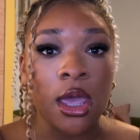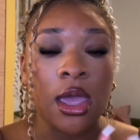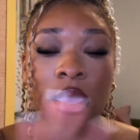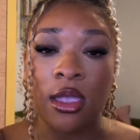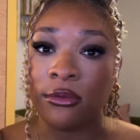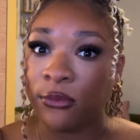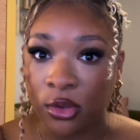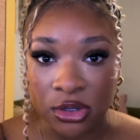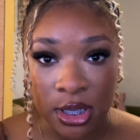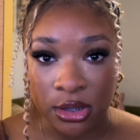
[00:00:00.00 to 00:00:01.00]
it
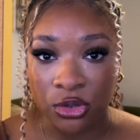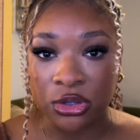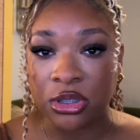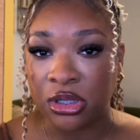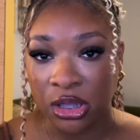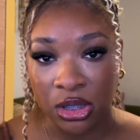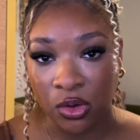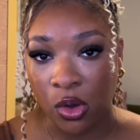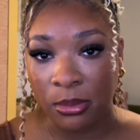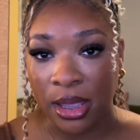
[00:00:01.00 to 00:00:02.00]
feels like there's nothing
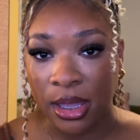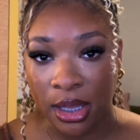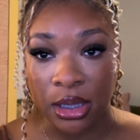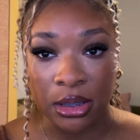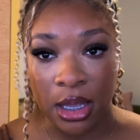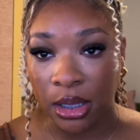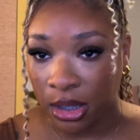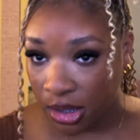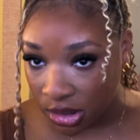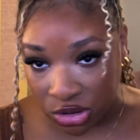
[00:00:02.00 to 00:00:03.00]
on my head. Like,
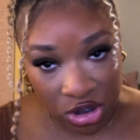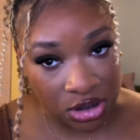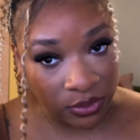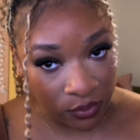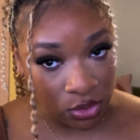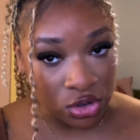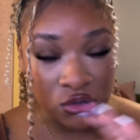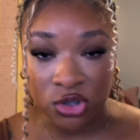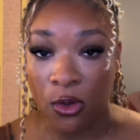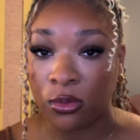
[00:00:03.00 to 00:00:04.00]
it just feels
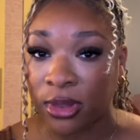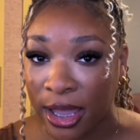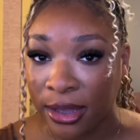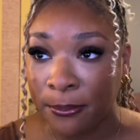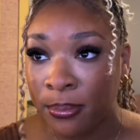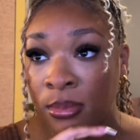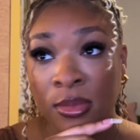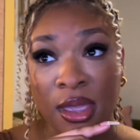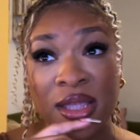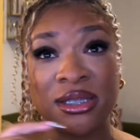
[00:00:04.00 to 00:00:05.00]
so light.
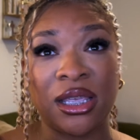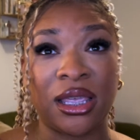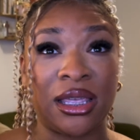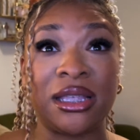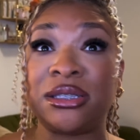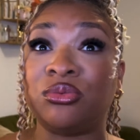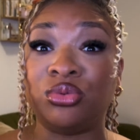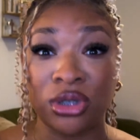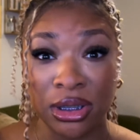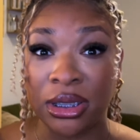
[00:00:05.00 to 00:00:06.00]
It's
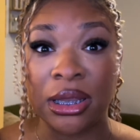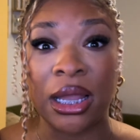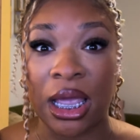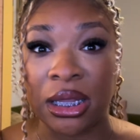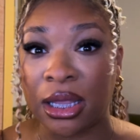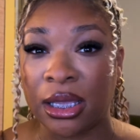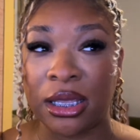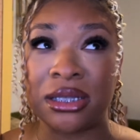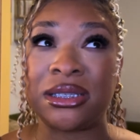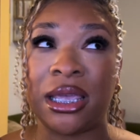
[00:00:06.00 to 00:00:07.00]
really light. Like,
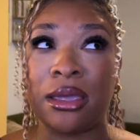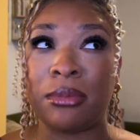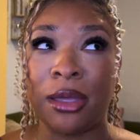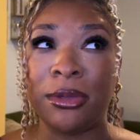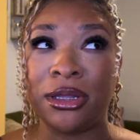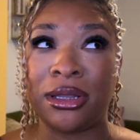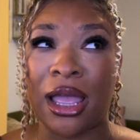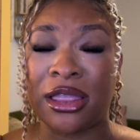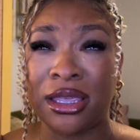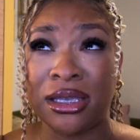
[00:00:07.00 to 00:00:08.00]
it might be, I
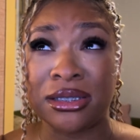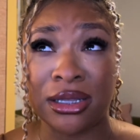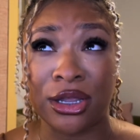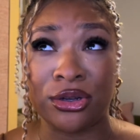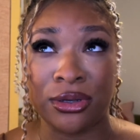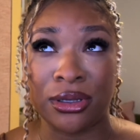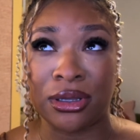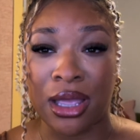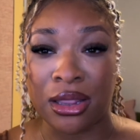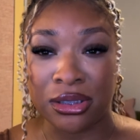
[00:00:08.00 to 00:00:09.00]
think it's lighter than the
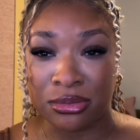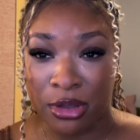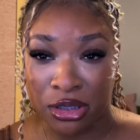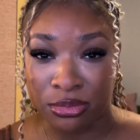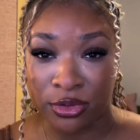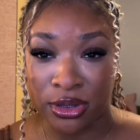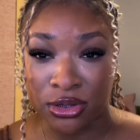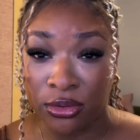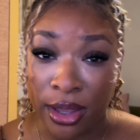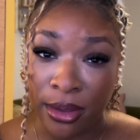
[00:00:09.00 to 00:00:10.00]
Knotless box braid. So
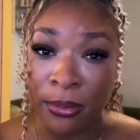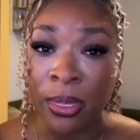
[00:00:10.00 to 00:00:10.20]
like,